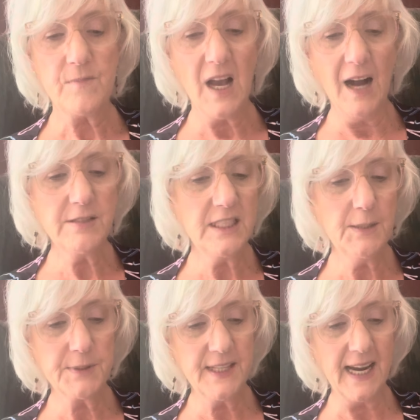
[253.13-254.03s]
obviously to
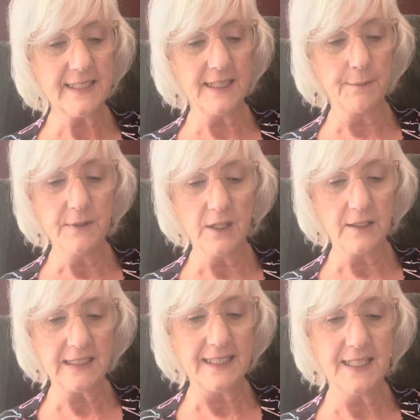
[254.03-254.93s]
protect him,
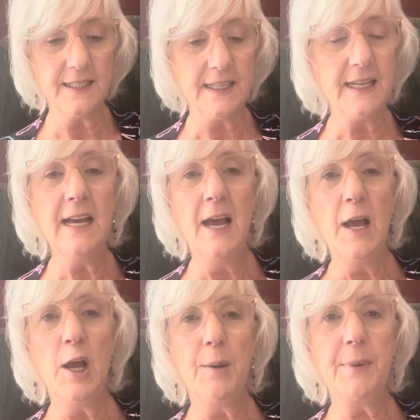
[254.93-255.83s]
his identity.
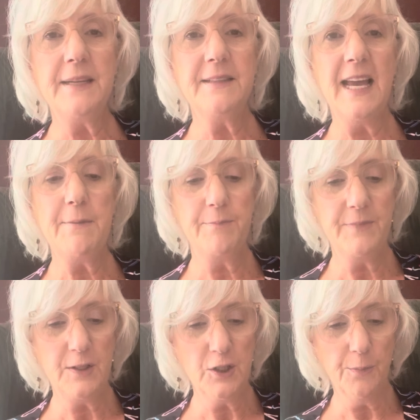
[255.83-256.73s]
But they,
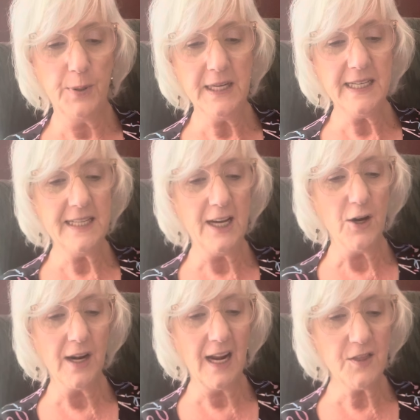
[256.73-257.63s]
you know, put it in here,
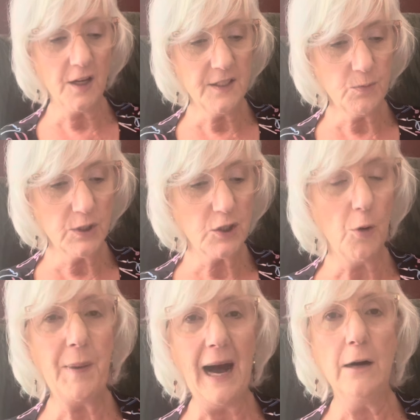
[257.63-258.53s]
and I thought this was
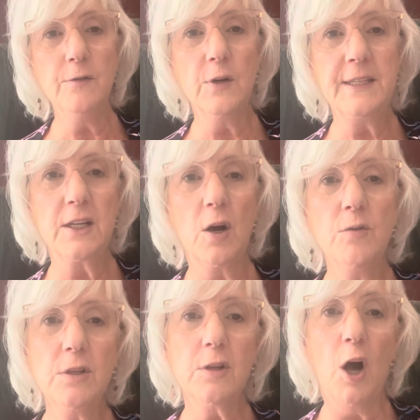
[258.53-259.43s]
so powerful, and it
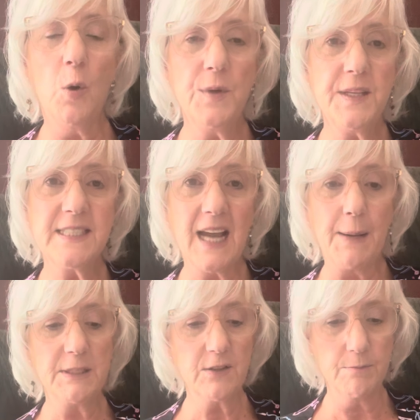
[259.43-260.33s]
goes along with
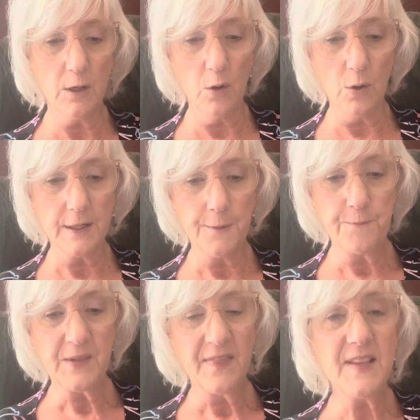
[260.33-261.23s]
assignments from the Lord.
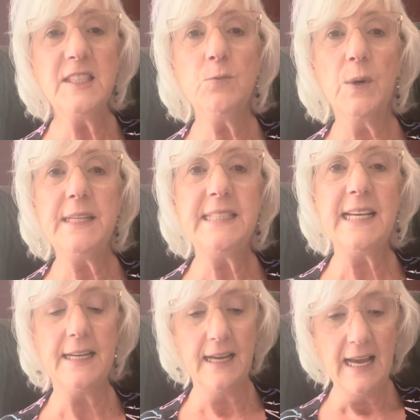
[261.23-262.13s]
This is what he
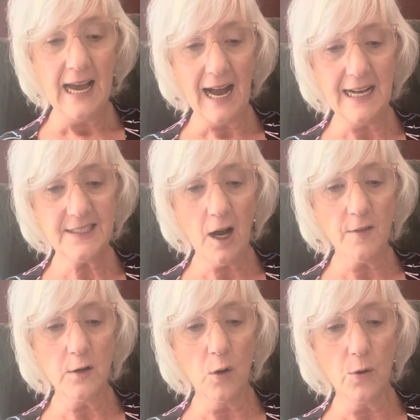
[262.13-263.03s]
said. I saw
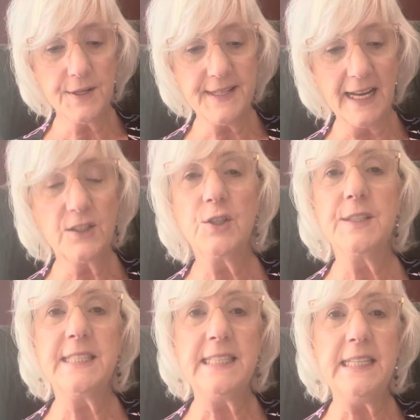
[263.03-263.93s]
the Lord next to
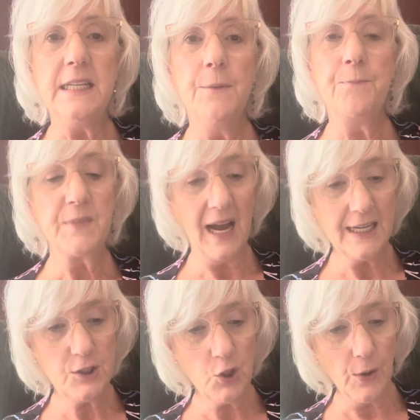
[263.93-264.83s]
the sea.
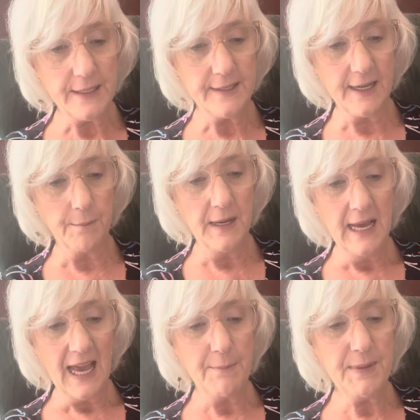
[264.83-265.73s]
I joined him
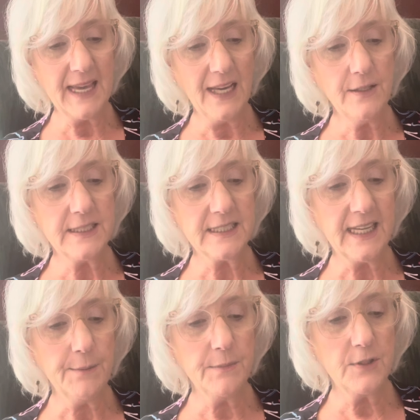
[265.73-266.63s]
and began to
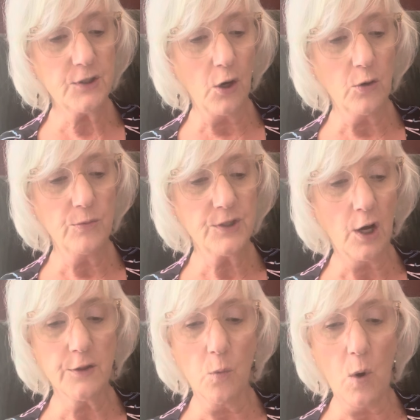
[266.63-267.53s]
skim stones
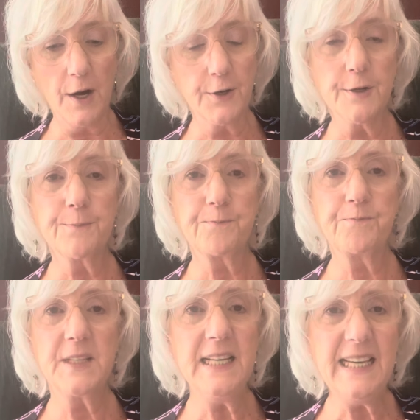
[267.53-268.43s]
on the water.
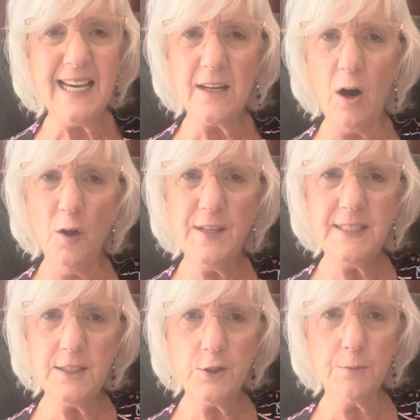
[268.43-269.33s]
Again, all
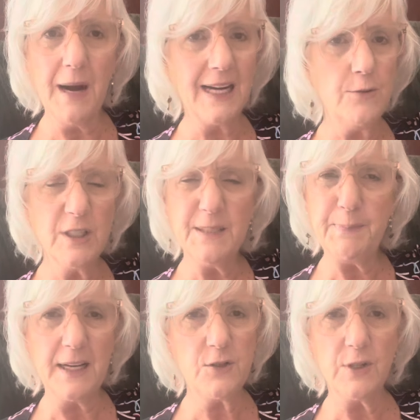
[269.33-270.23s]
this in your mind. You can
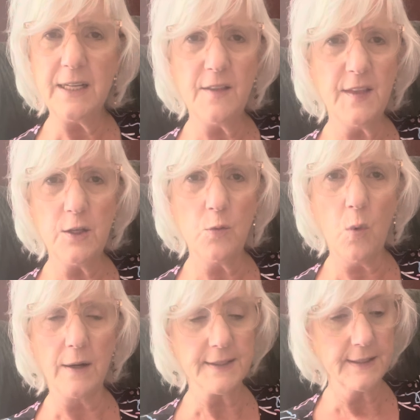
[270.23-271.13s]
picture anything you
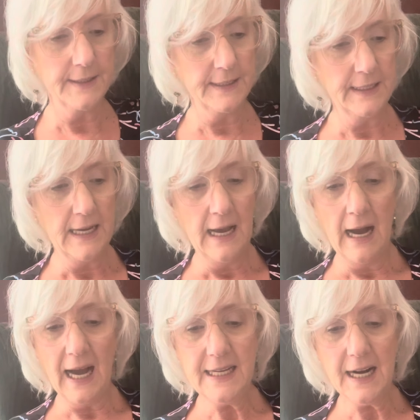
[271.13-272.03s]
want.
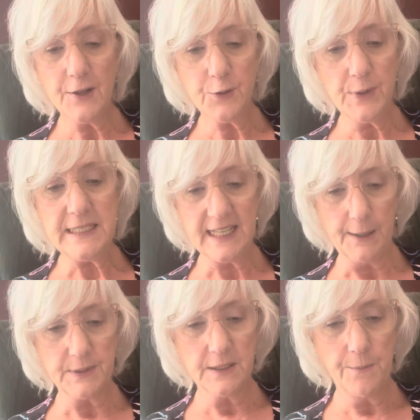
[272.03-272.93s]
I got three
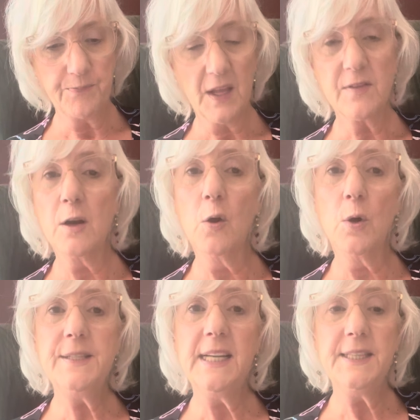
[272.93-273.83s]
skips. The
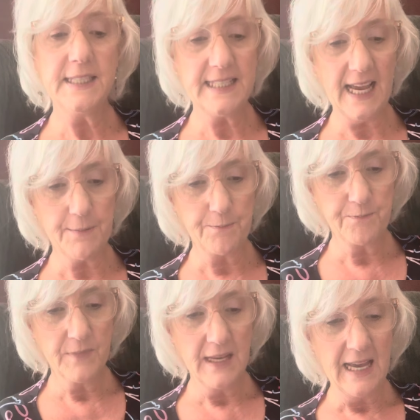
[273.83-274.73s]
Lord did the same,
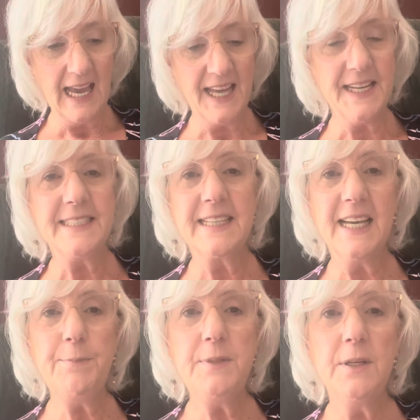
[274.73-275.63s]
and it
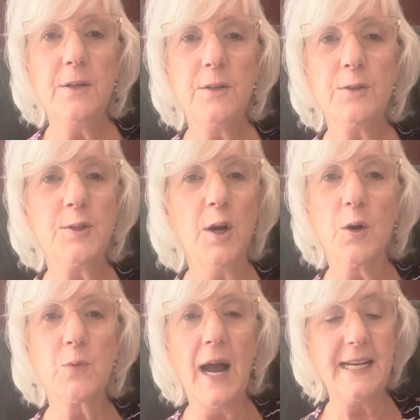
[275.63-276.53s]
skipped to the
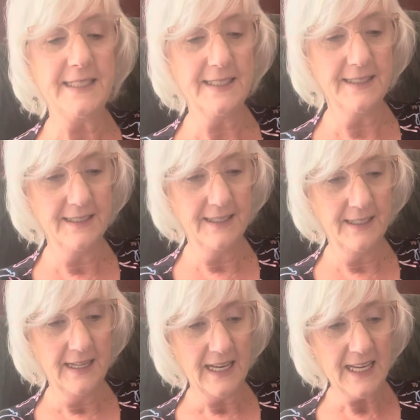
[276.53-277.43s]
horizon.
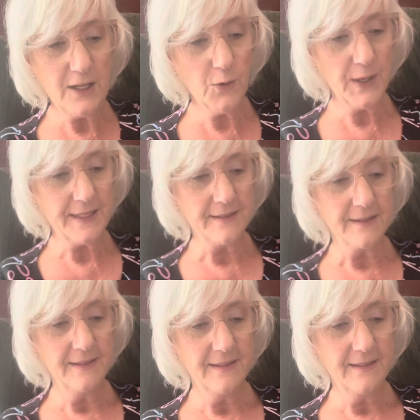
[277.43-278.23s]
He grinned.